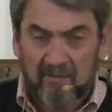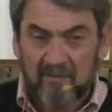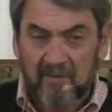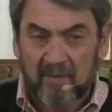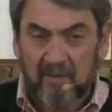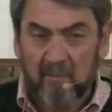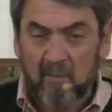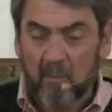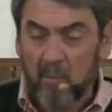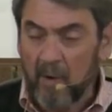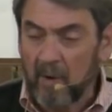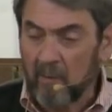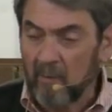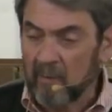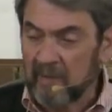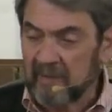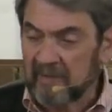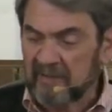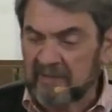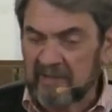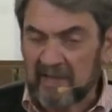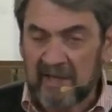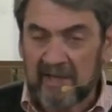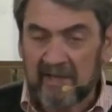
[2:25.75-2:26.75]
from what
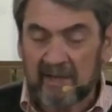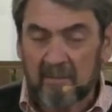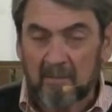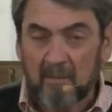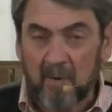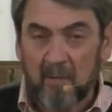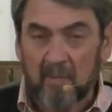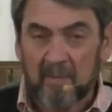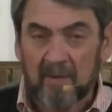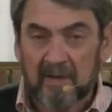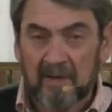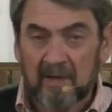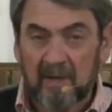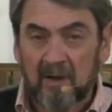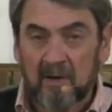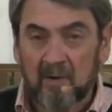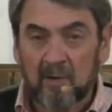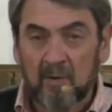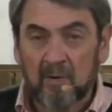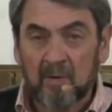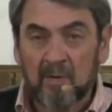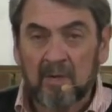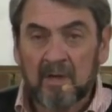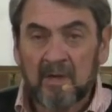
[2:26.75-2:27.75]
we said a moment
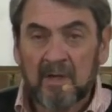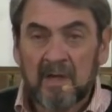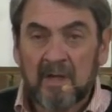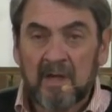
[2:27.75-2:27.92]
ago